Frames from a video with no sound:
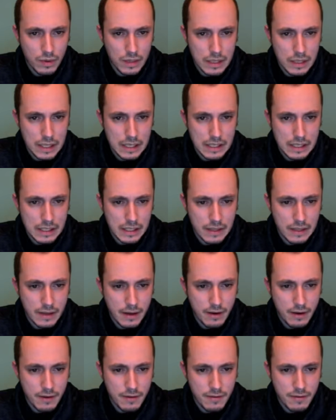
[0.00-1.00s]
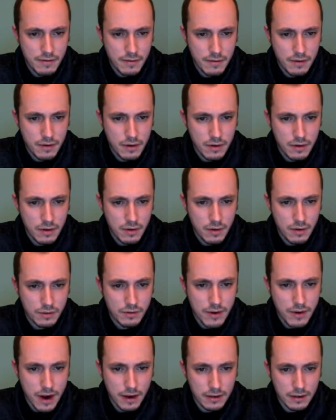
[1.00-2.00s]
Is it knight Earth or
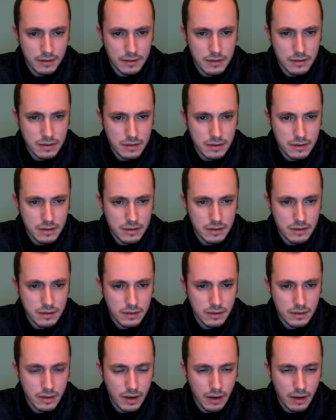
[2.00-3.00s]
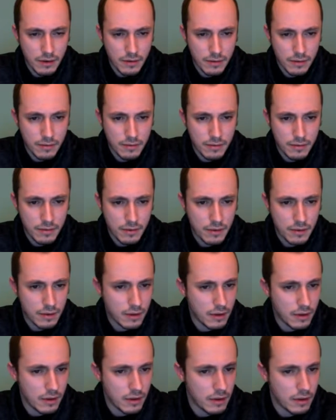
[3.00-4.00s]
dragon? Knight Earth. Okay.